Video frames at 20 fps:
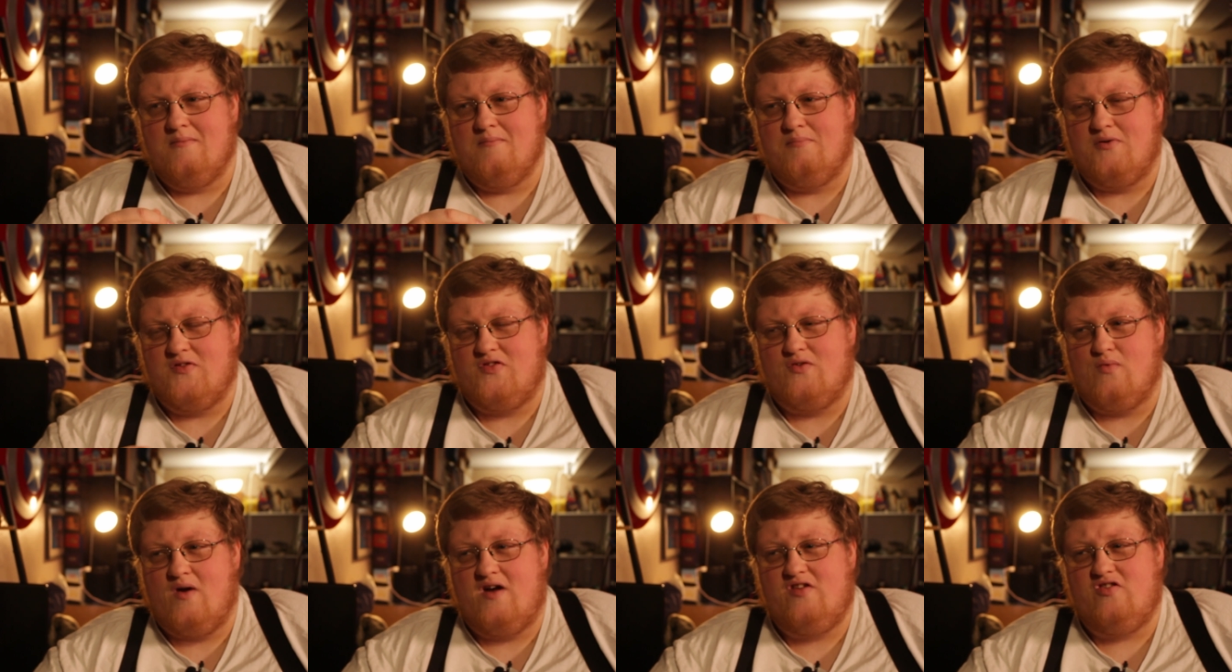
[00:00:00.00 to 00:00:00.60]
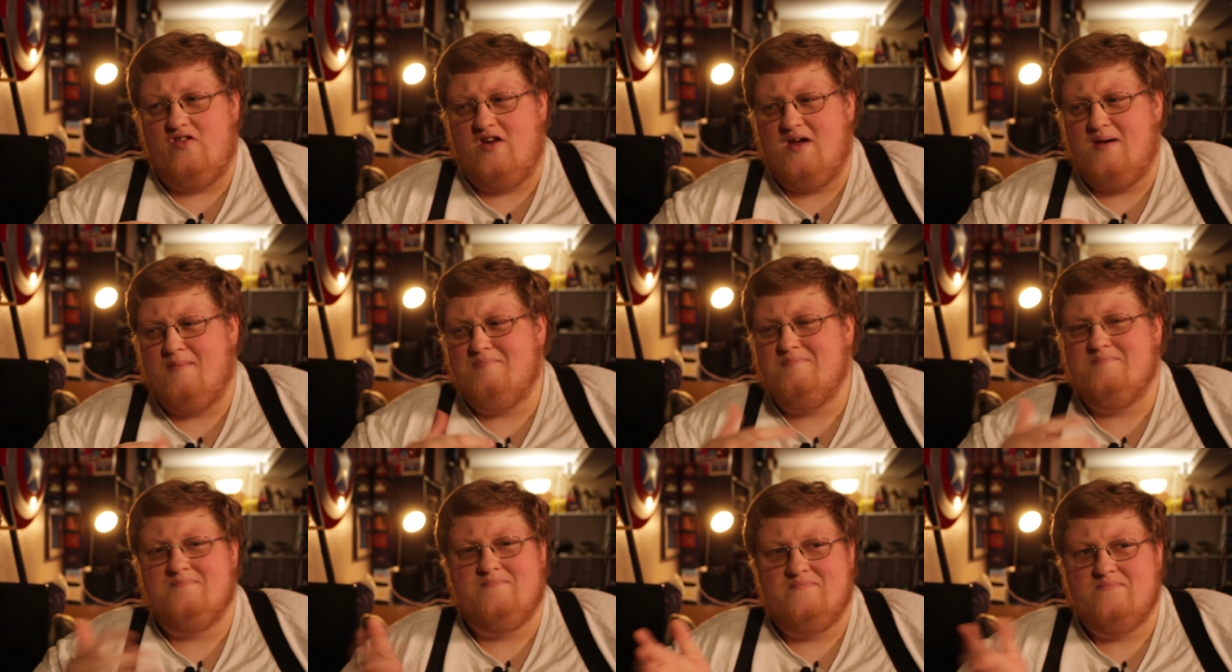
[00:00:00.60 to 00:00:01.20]
But the rest of
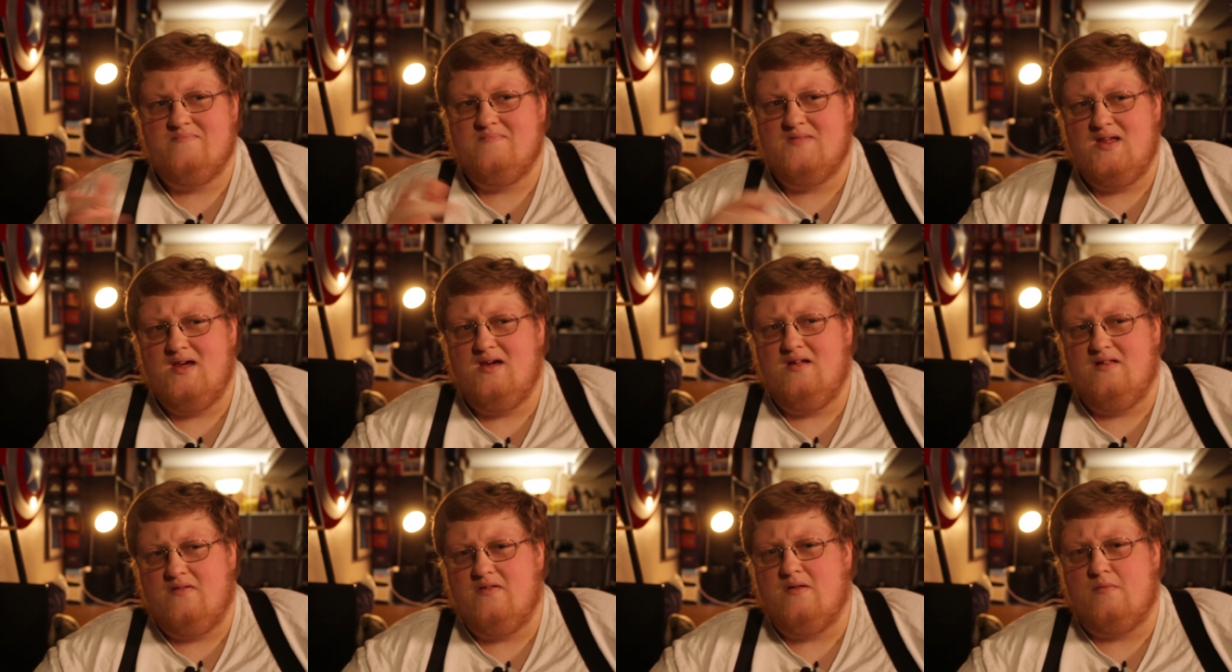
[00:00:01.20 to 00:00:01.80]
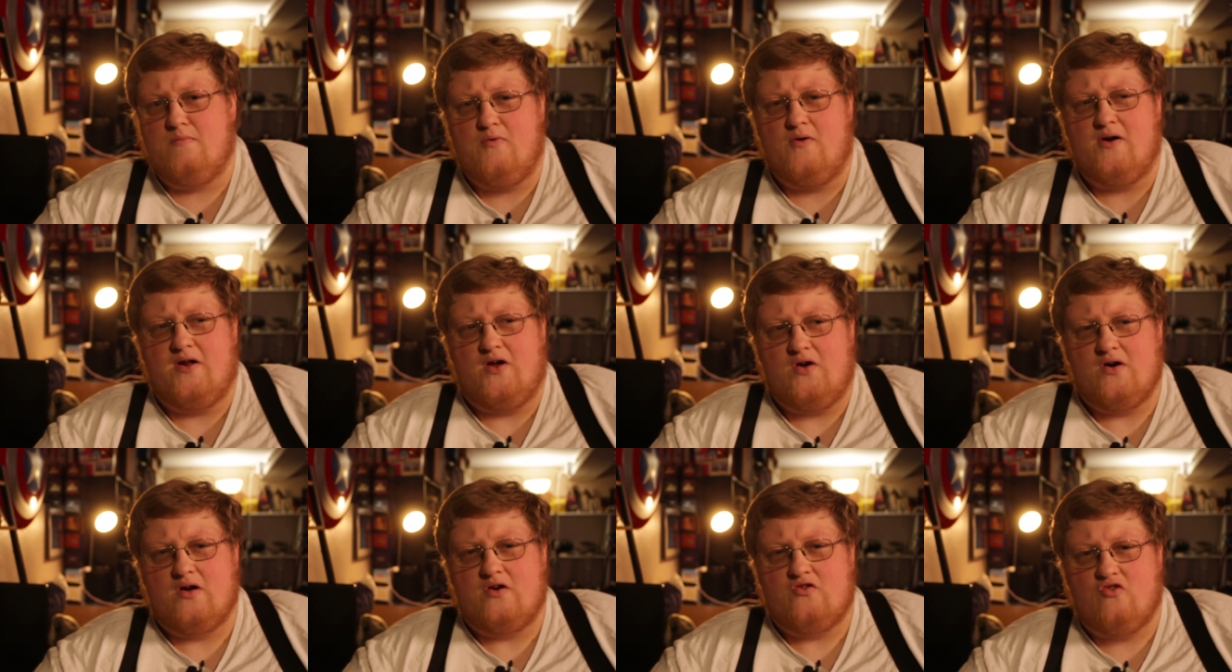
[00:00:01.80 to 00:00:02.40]
them, they're pretty
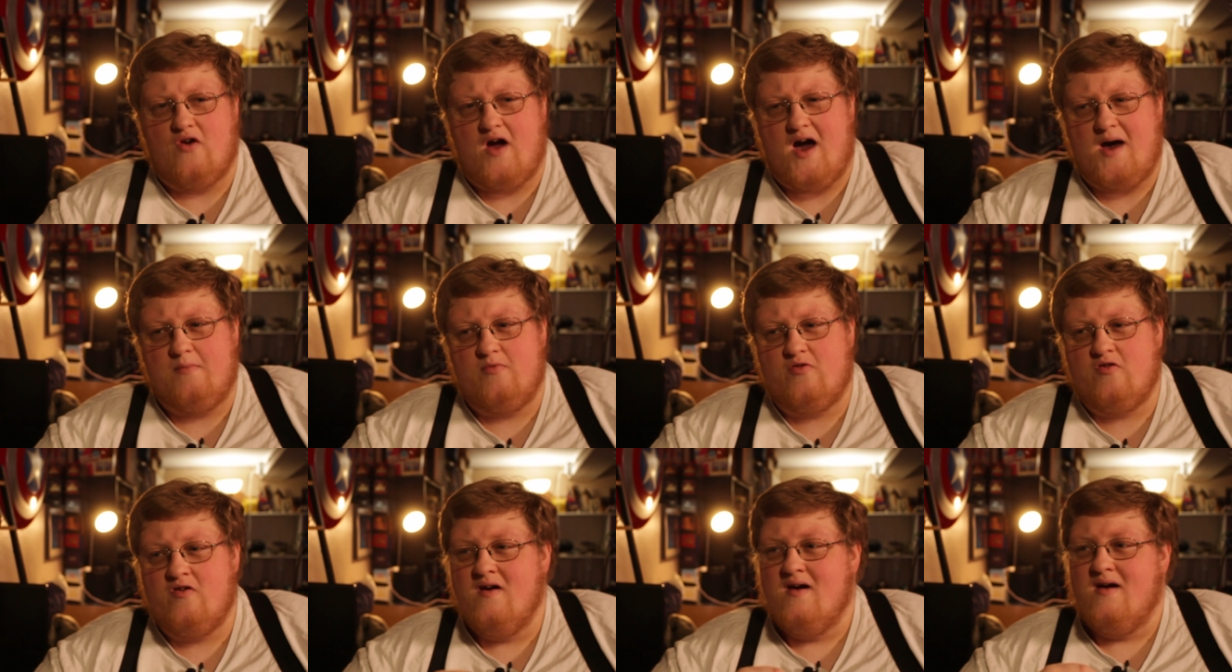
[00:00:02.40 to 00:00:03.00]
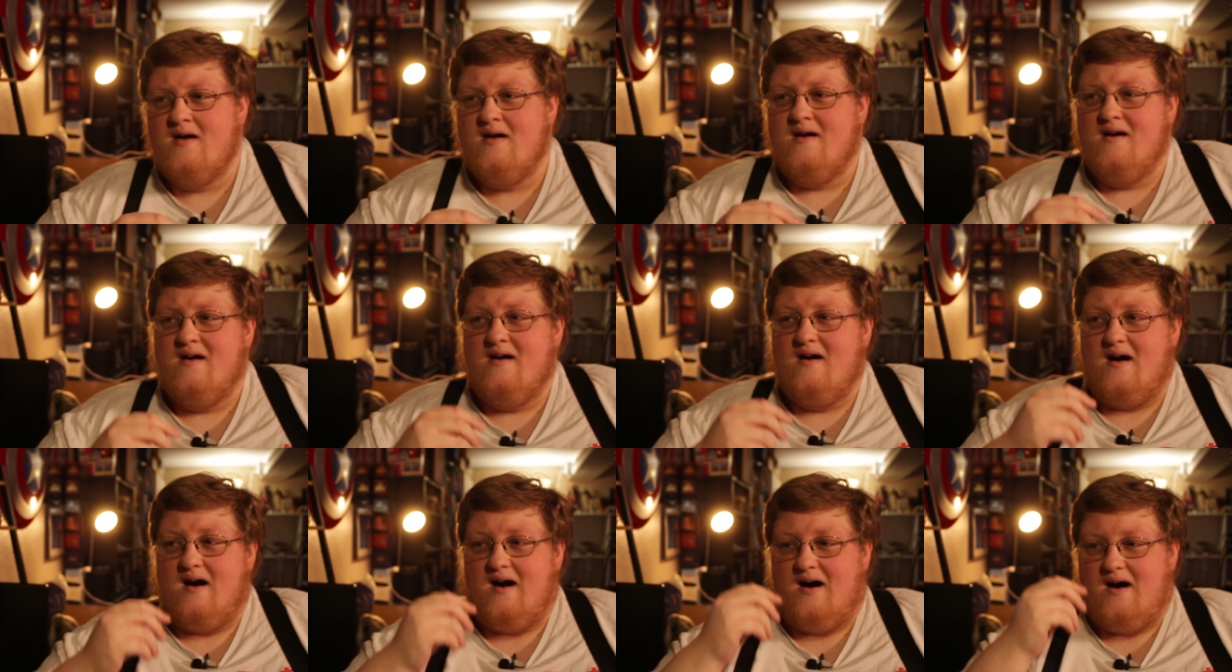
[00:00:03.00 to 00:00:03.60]
good traps.
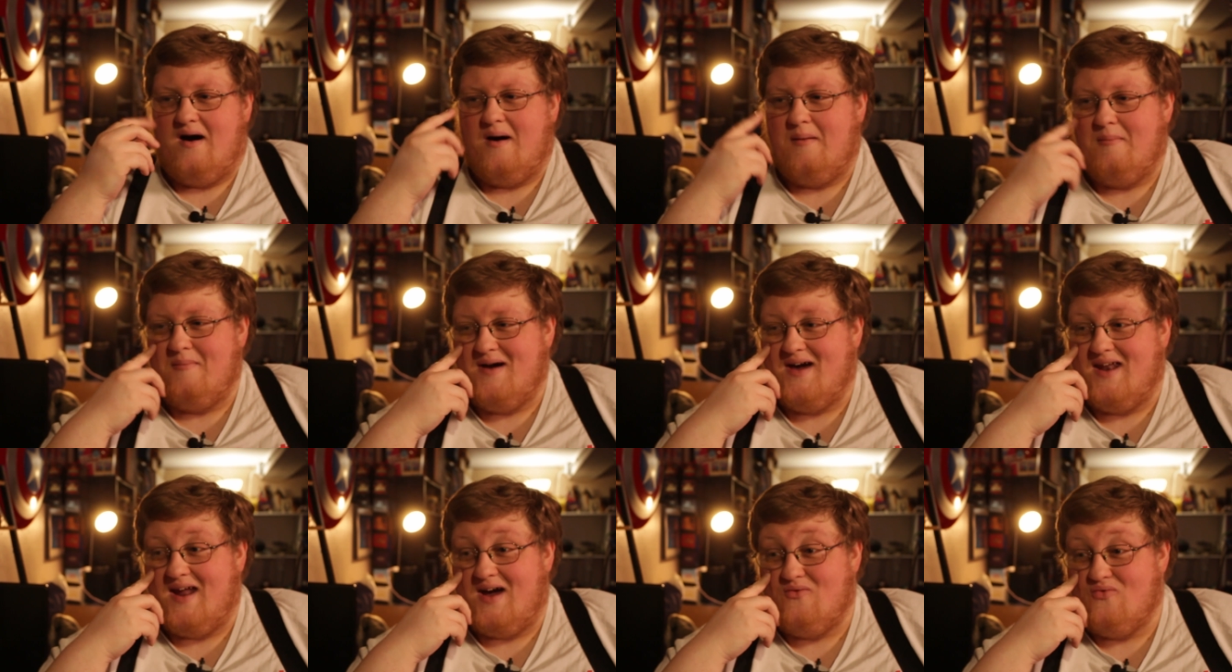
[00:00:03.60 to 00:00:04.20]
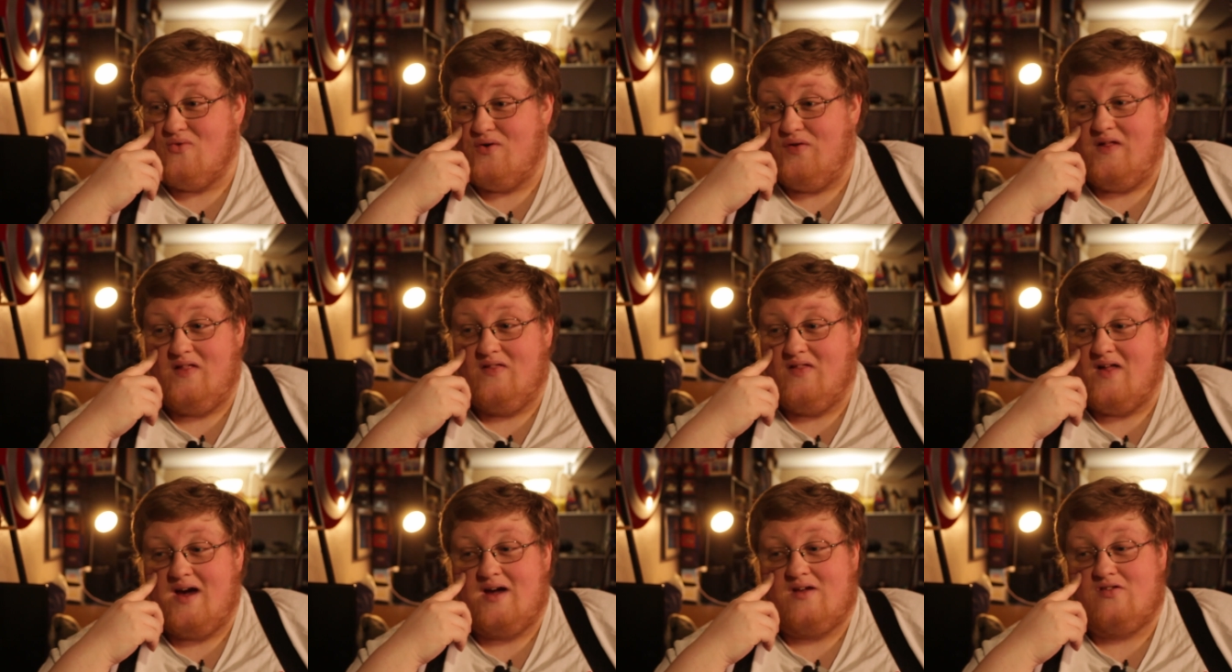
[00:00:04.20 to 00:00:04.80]
And I really
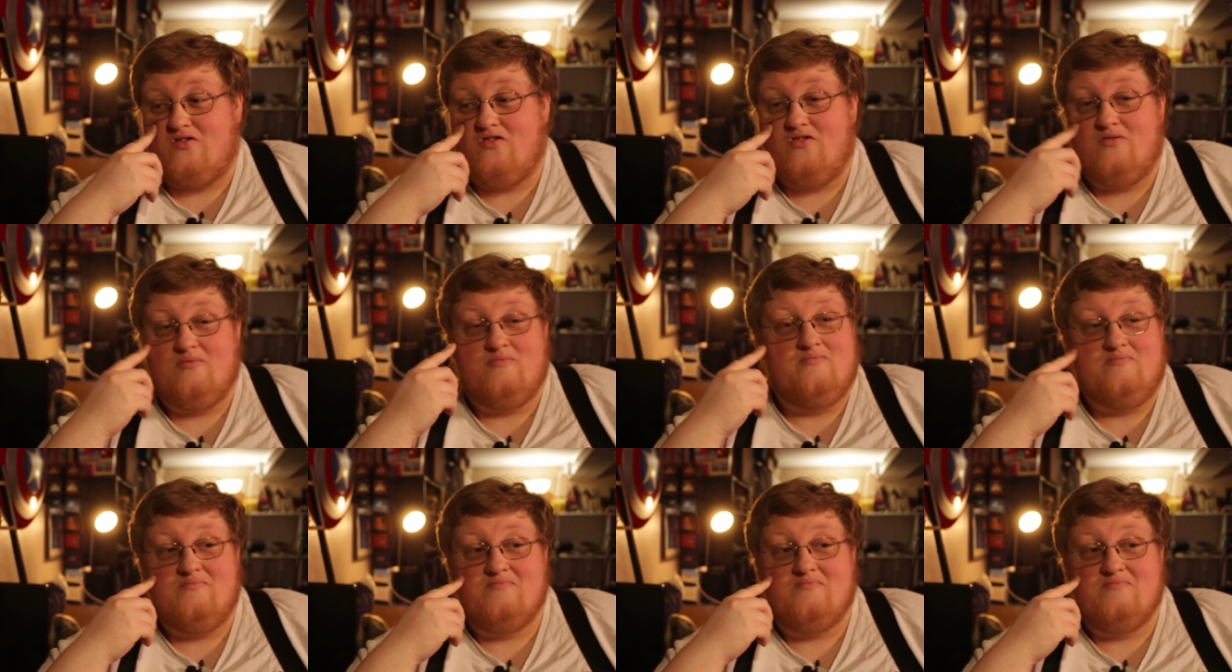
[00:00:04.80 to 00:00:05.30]
liked